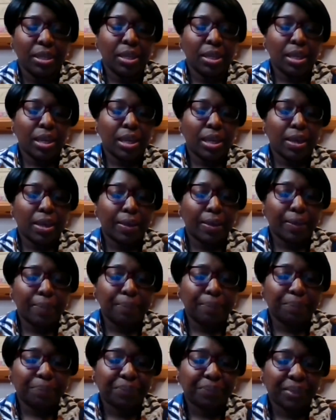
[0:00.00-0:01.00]
happened.
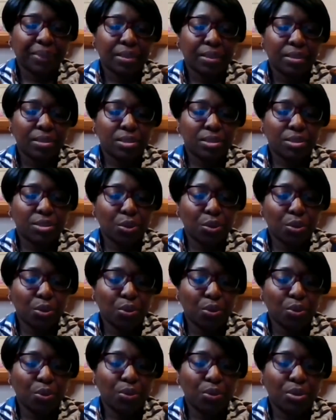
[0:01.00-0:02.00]

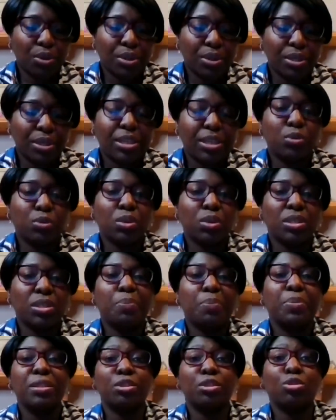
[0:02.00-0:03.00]
So it was a
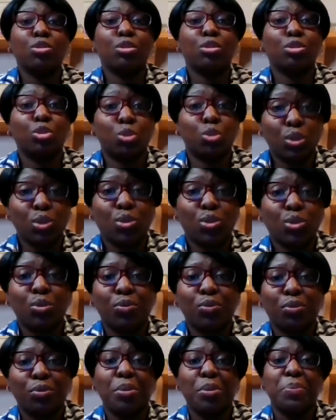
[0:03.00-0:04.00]
bit torturous
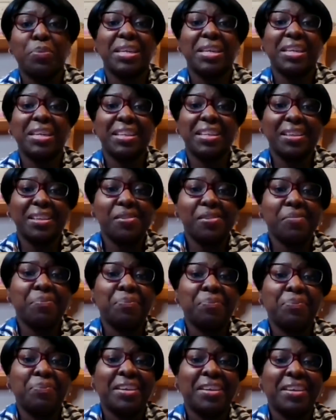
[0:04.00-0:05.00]
from the beginning.
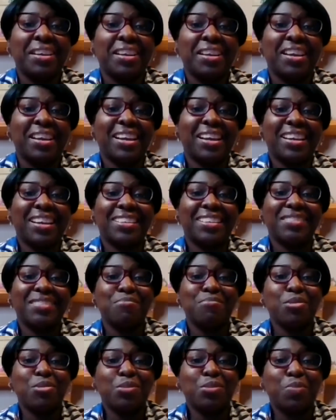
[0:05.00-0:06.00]
And
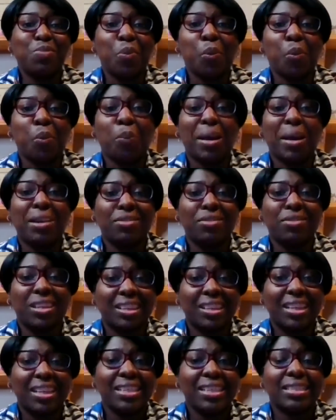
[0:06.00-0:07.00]
most people might
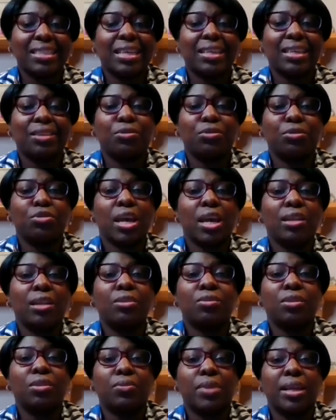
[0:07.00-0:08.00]
realize that if you try and do
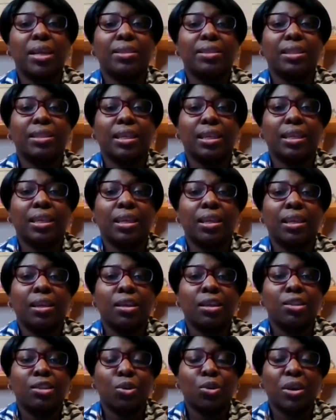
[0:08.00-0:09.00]
the right thing,
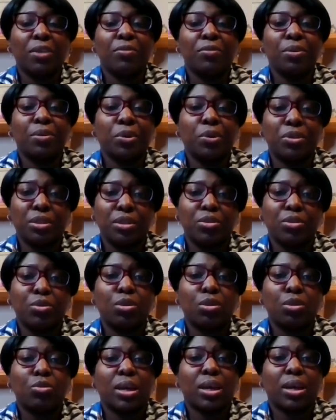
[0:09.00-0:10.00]
not everybody is going
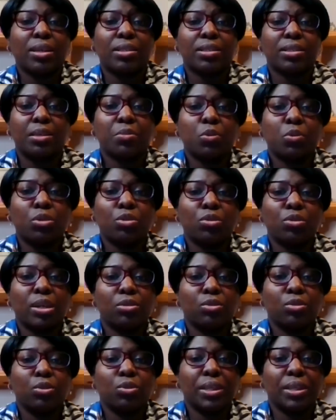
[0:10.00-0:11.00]
to accept what you are
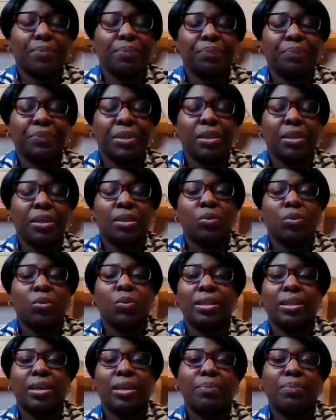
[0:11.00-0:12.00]
doing,
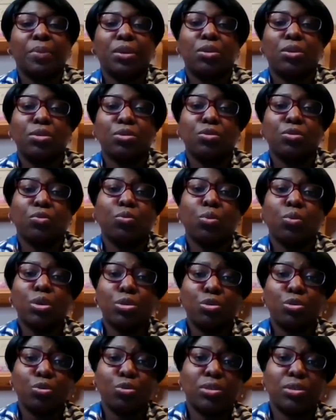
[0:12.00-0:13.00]
whether because of
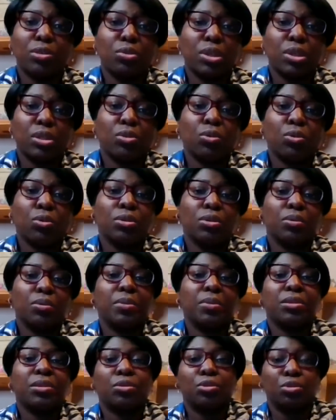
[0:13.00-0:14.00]
what you are doing or the
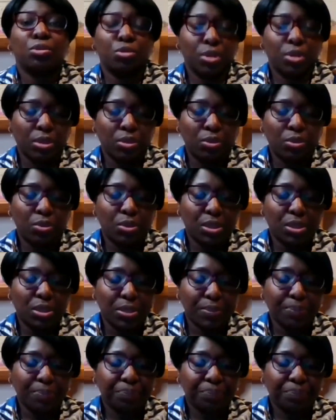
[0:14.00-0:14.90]
methods you are using.